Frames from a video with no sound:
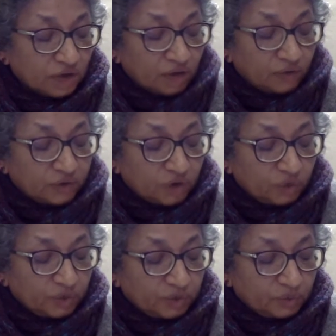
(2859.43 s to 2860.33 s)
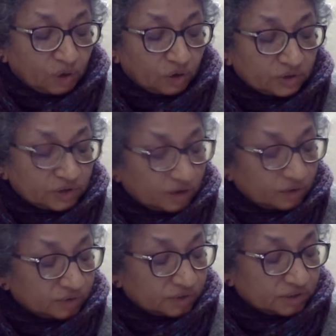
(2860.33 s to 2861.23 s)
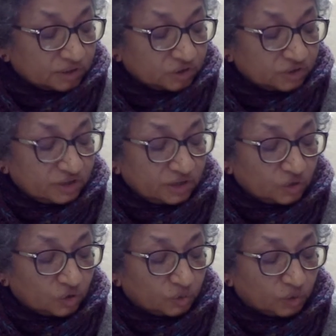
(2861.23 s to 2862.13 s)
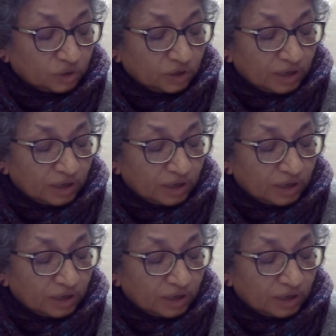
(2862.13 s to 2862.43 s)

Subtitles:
without being bogged down with a dictionary and notebook,